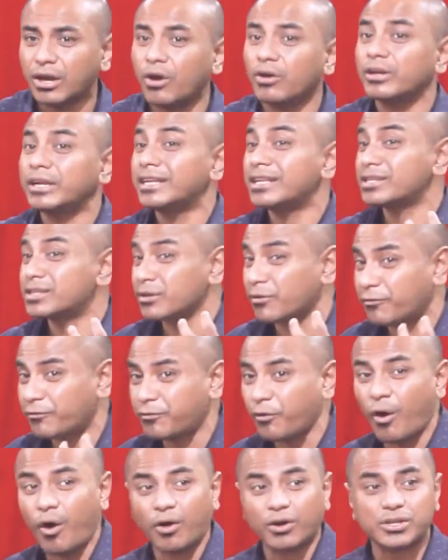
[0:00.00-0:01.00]
or it is a
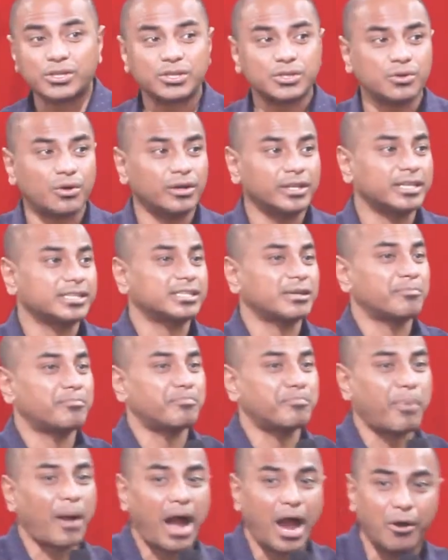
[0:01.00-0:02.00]
force, or it is a
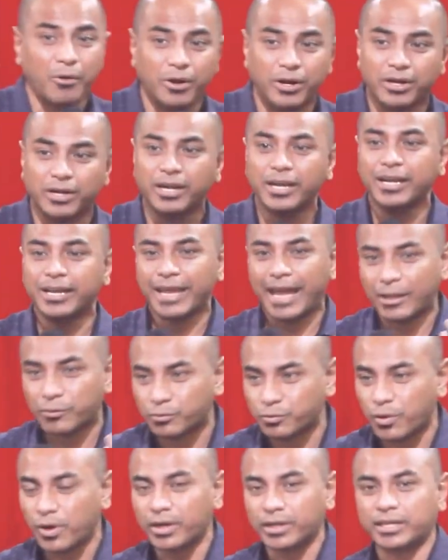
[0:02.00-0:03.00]
power at
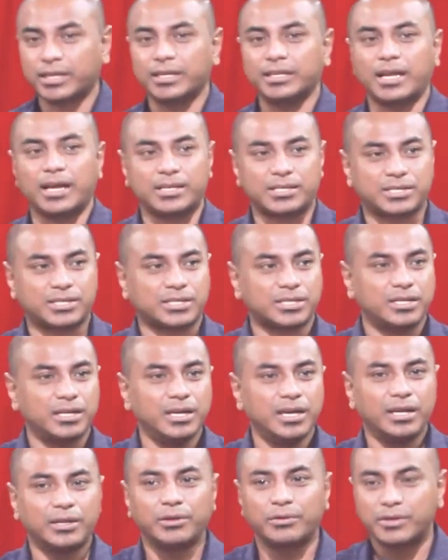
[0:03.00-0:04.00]
work in
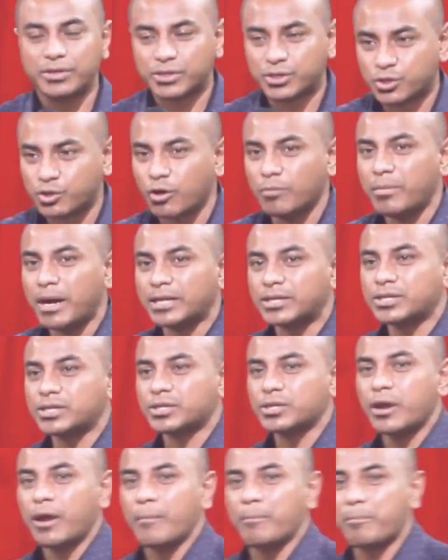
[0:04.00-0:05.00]
us. There is so much